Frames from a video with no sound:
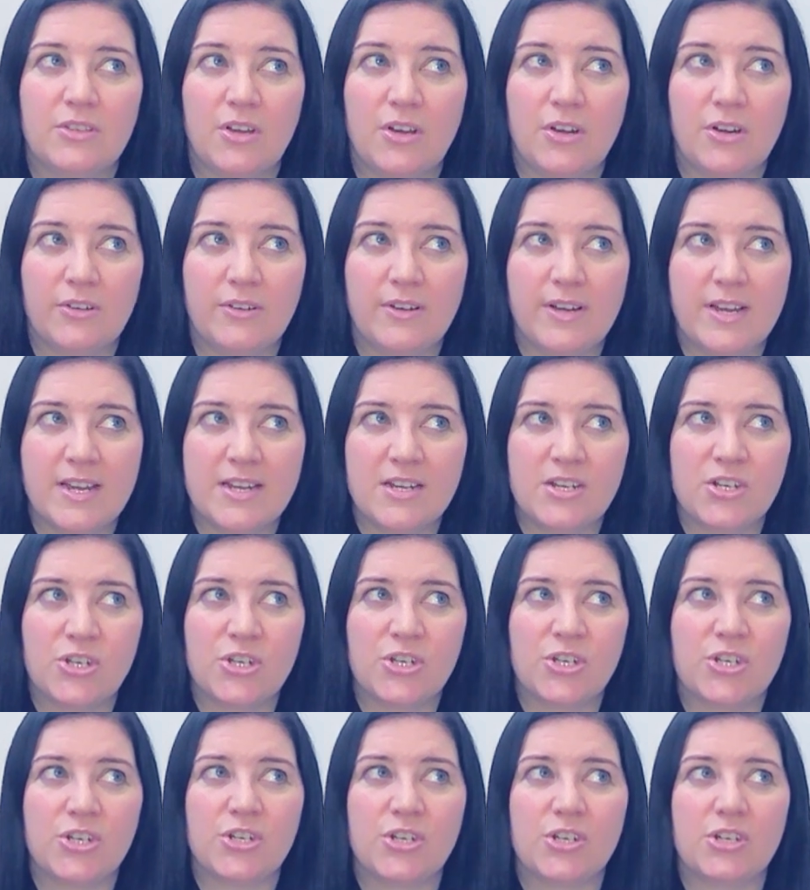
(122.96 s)

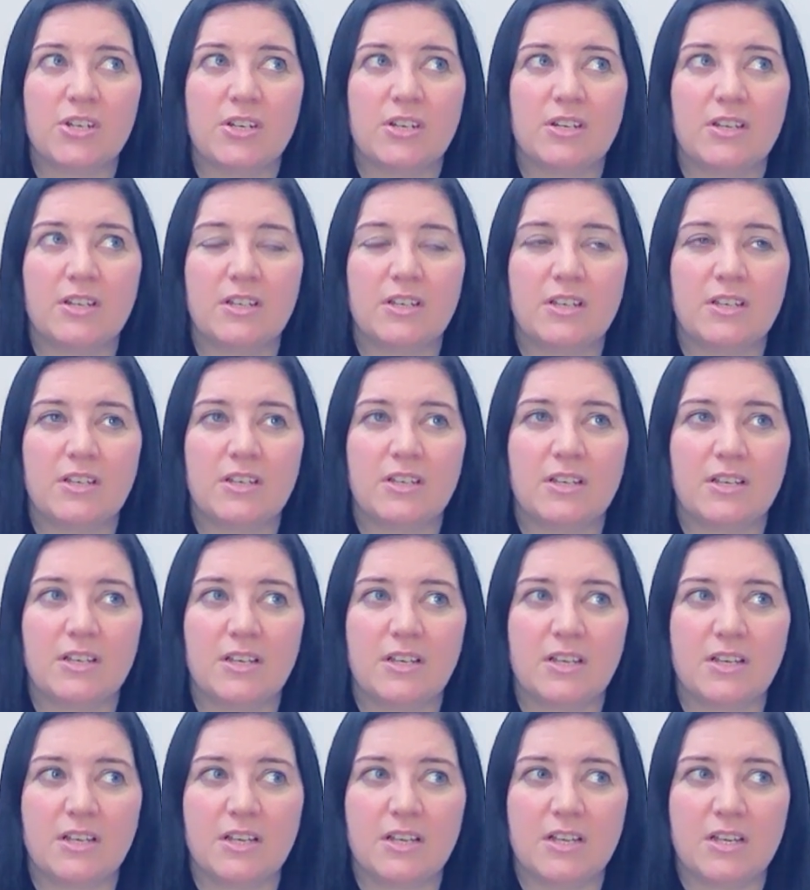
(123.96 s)
Taresh
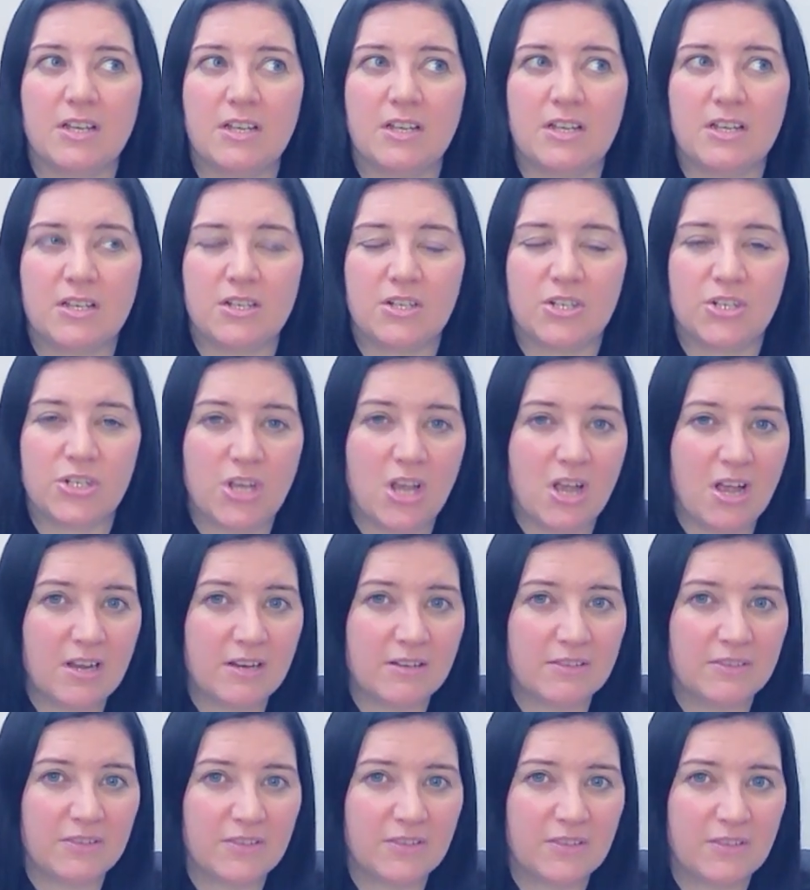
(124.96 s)
Ashok.